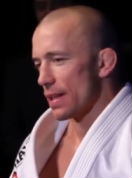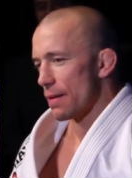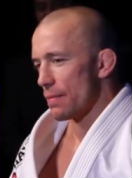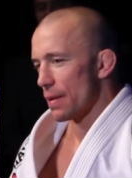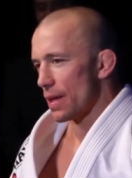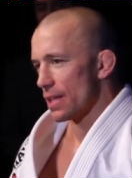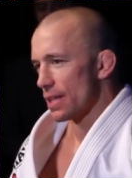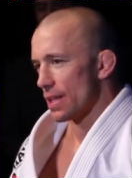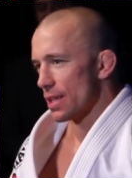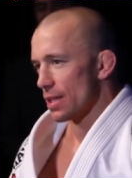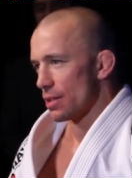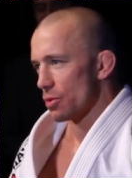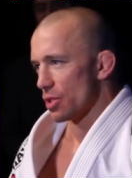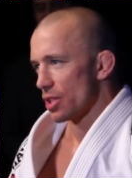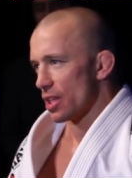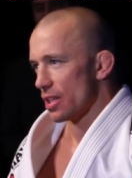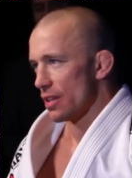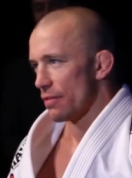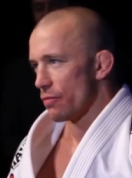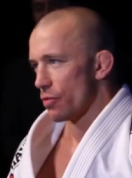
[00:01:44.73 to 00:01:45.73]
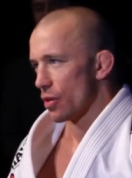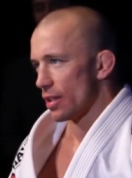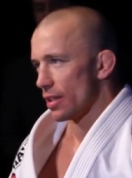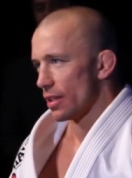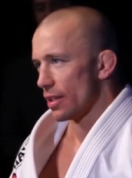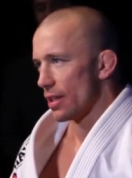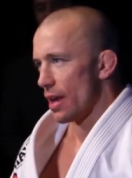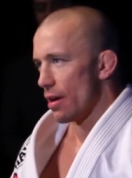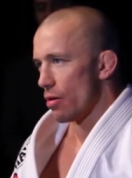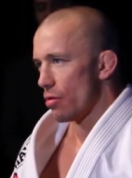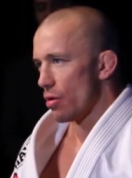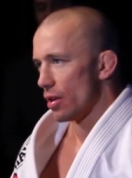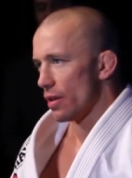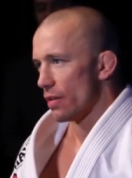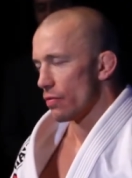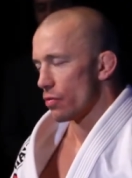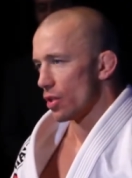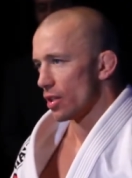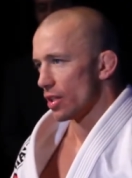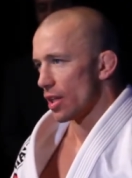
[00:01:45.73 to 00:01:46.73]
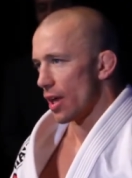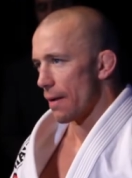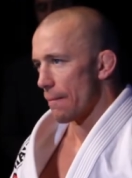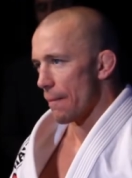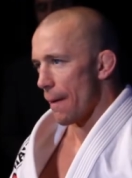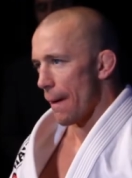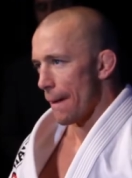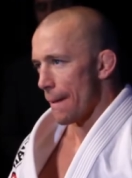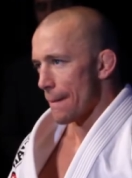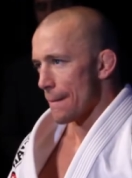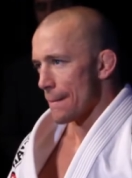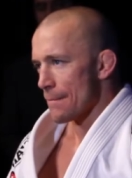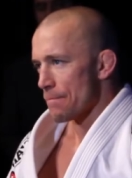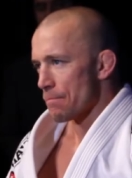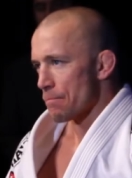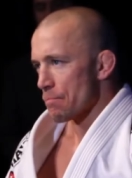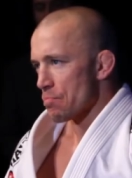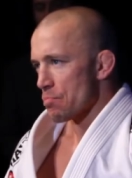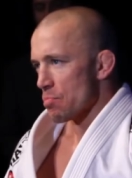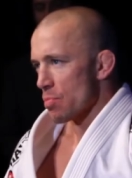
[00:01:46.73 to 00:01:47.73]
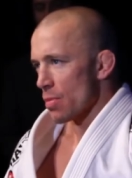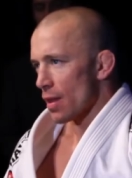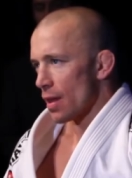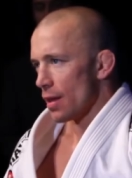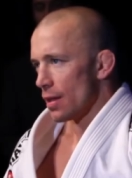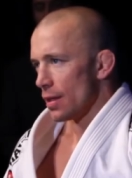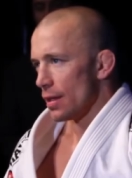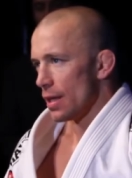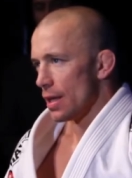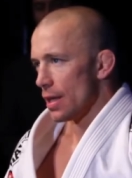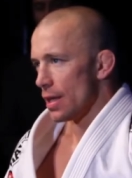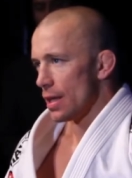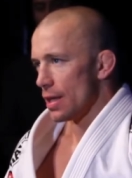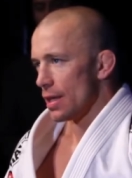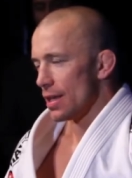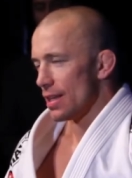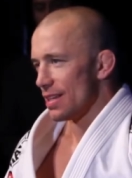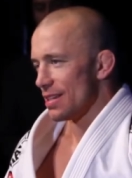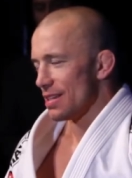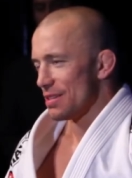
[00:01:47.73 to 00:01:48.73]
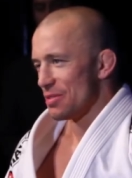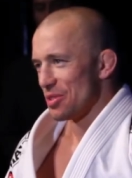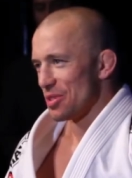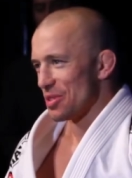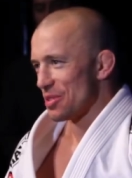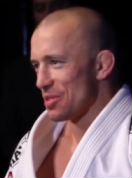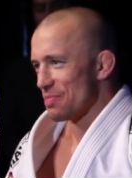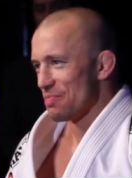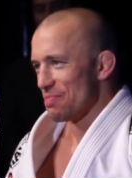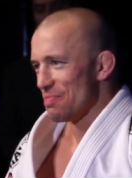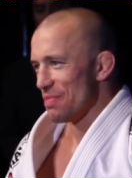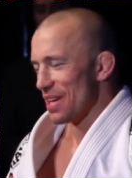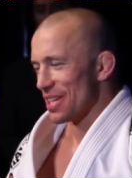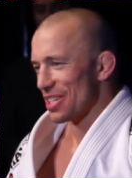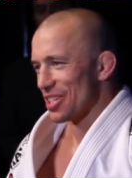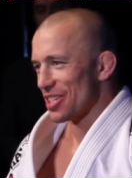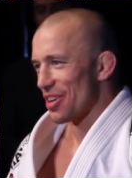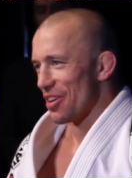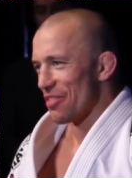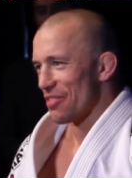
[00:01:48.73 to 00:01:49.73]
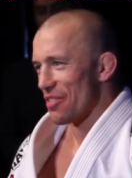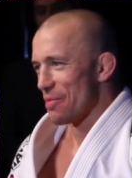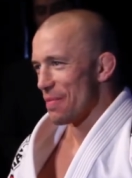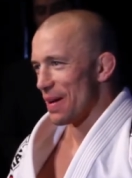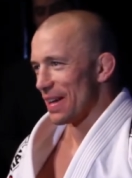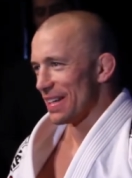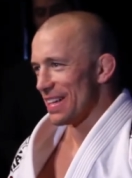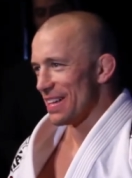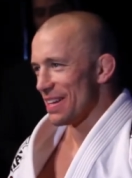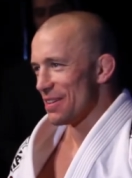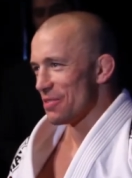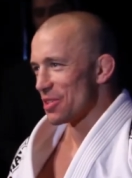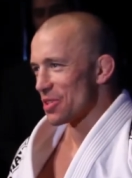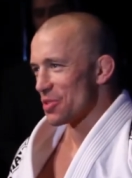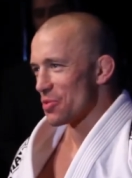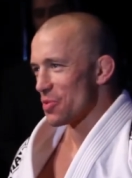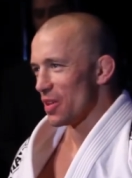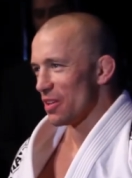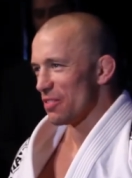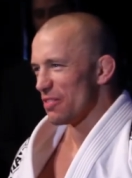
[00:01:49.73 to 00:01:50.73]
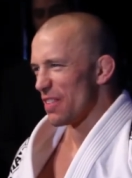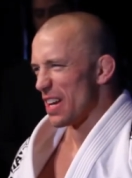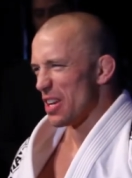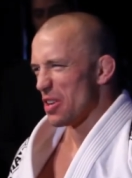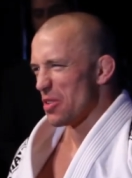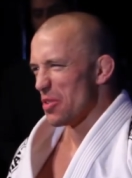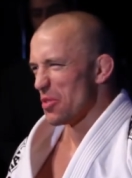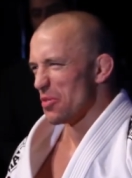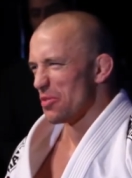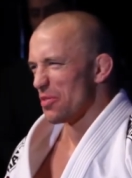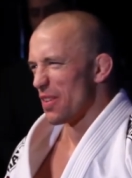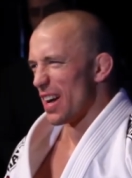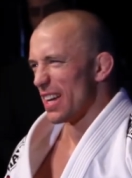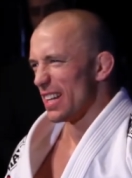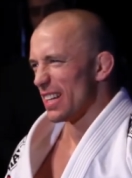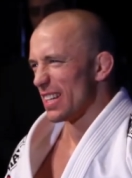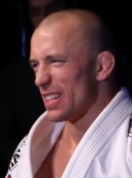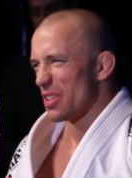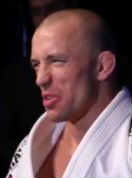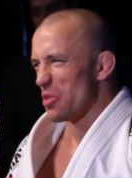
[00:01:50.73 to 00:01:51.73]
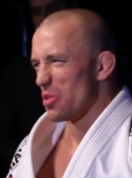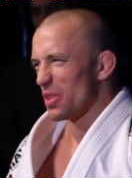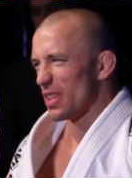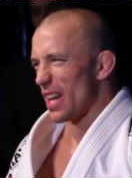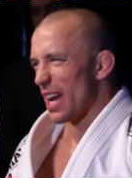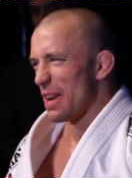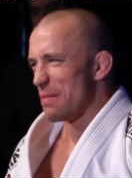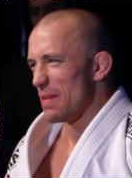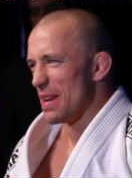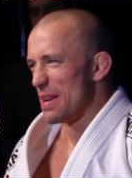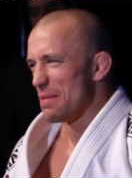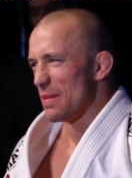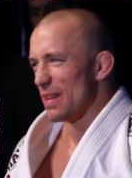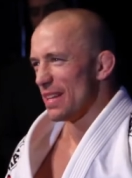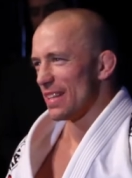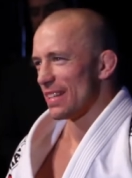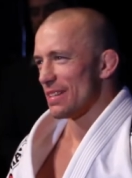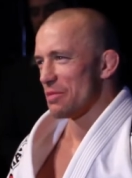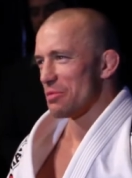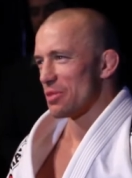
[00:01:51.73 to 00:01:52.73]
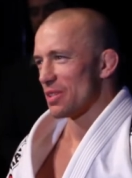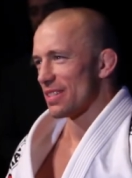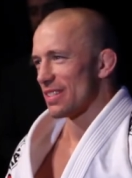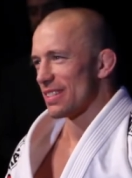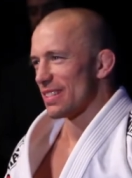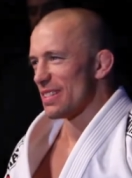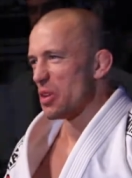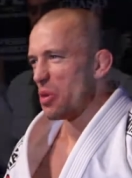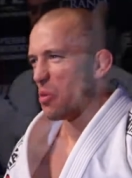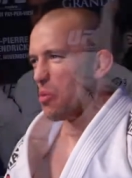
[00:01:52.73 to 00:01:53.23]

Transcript: them, and it, it, was a different era, different time. It, it, was much tougher back then. It was real fight, no fight, no time limit. It was no